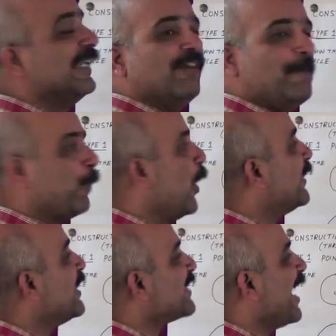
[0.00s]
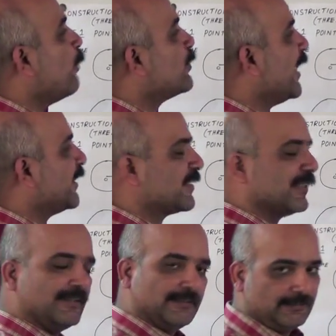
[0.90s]
given point is outside the
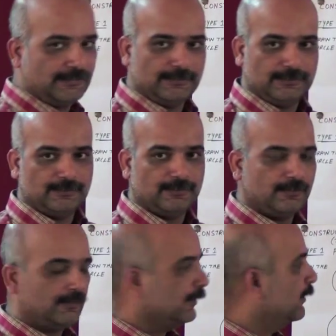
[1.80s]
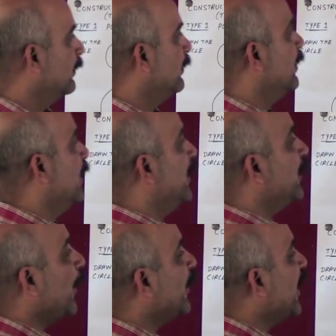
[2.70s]
circle.
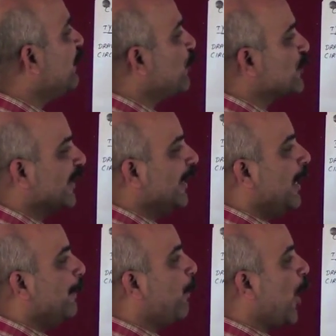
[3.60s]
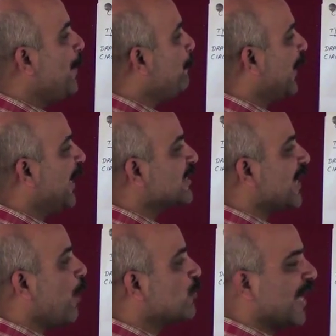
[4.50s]
Now here if you see, point P is
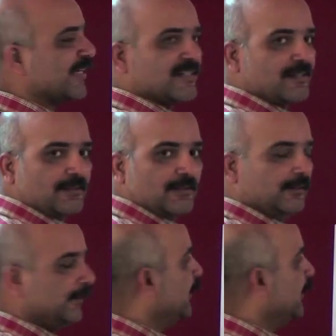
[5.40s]
outside the circle.